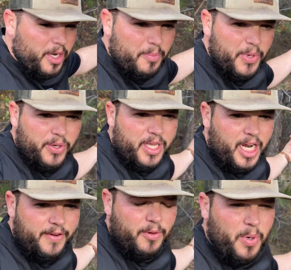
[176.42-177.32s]
to build
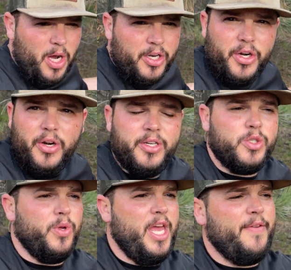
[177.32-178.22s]
kind of a bunker to
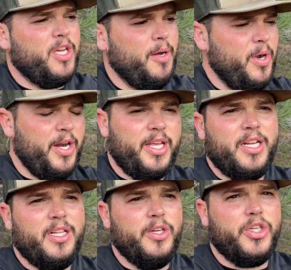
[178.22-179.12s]
where they have to come around and get a
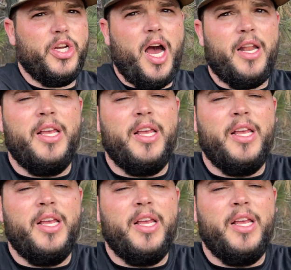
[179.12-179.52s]
clear shot.